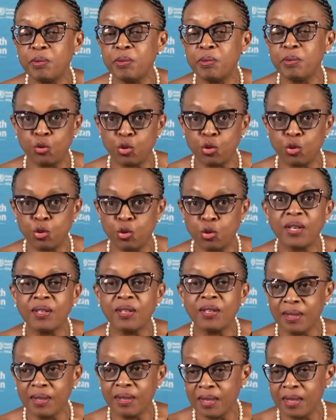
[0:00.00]
be
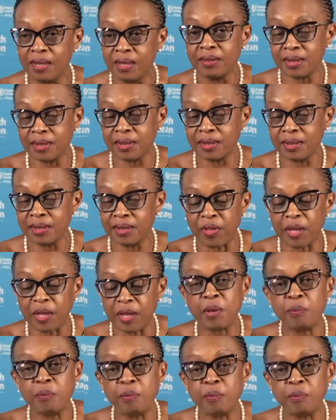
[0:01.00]
doing some of the
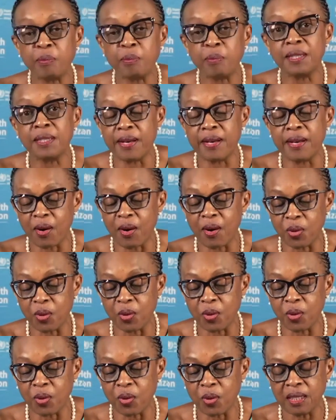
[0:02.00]
preparation now
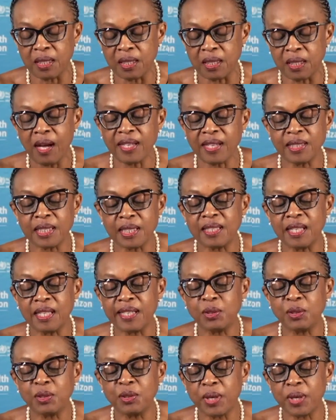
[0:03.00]
already. I'd
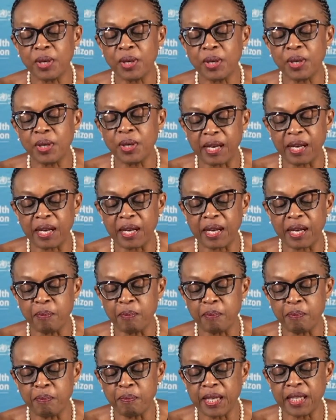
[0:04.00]
just like to end by
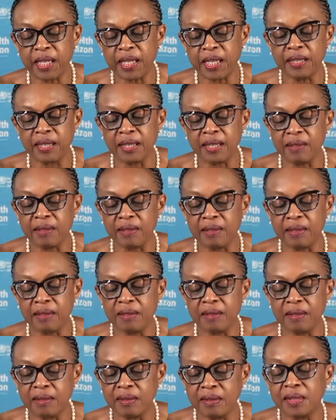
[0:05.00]

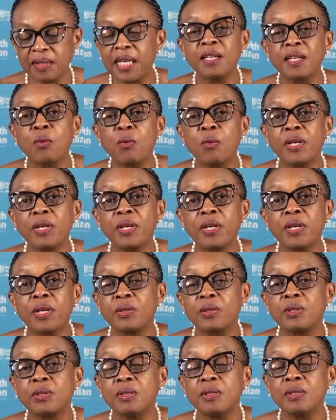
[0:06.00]
saying a word
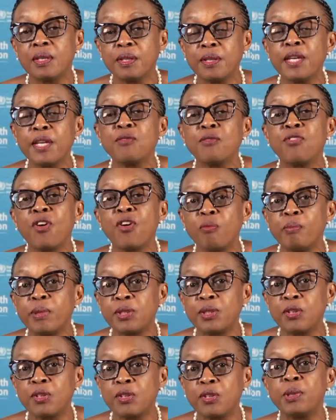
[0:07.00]
about the
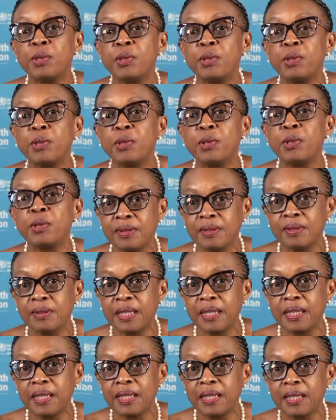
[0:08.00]
involvement of people
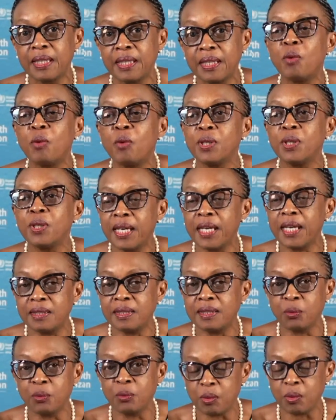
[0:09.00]
and
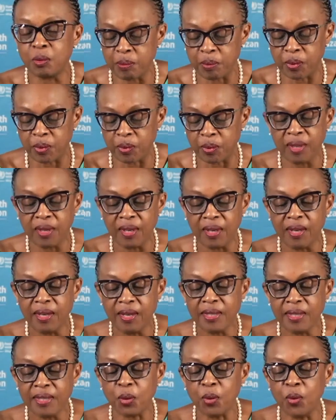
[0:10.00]
communicating with people.
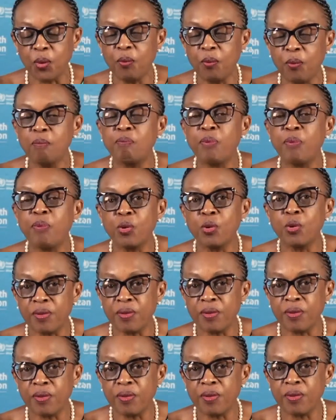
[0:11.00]
So
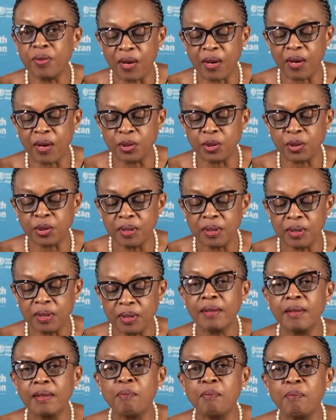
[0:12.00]
both about
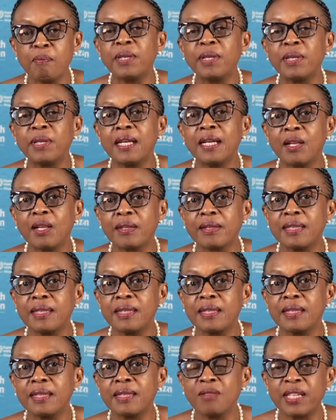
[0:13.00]
the public health
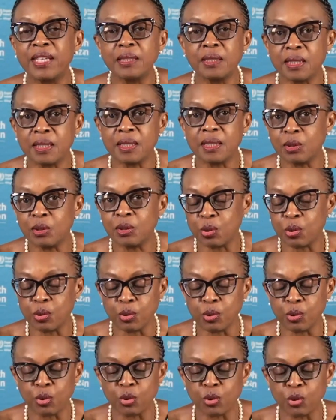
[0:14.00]
interventions
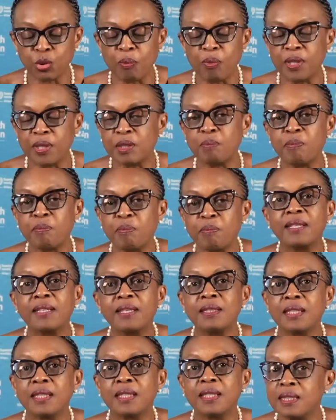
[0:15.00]
to stop the
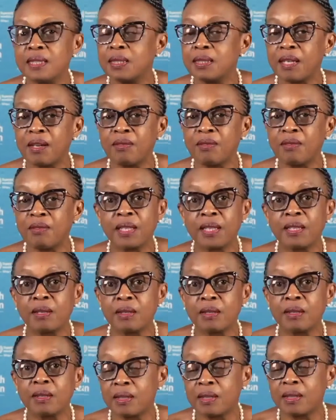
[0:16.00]
spike in cases after
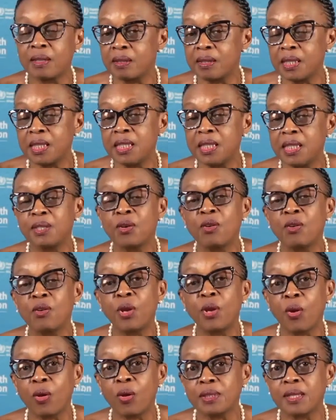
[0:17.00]
the easing
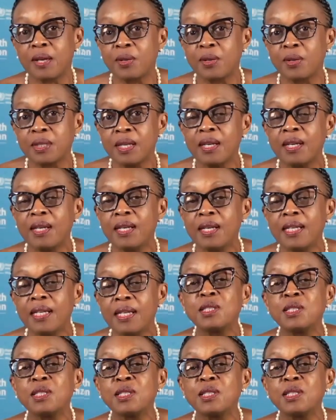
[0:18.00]
of the lockdowns,
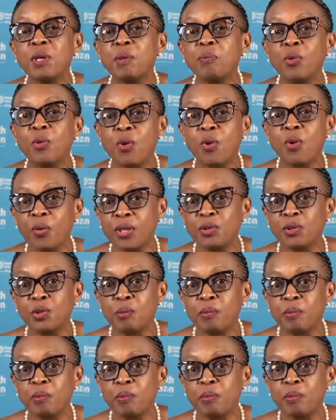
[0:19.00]
it is people who are going
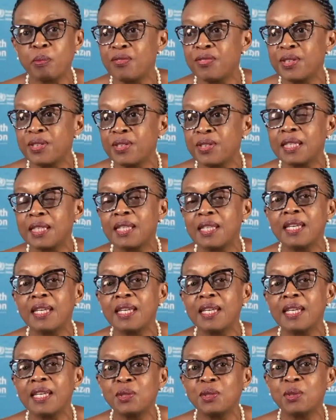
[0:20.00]
to make the difference, and
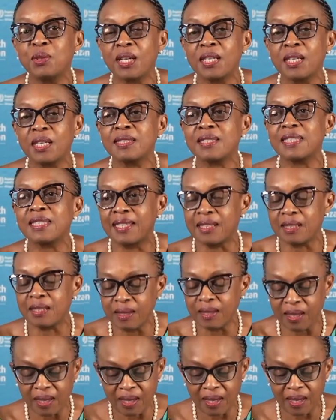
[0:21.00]
they need to
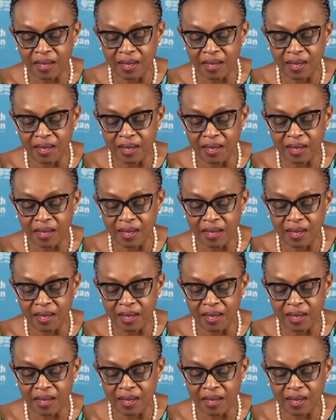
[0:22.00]
understand.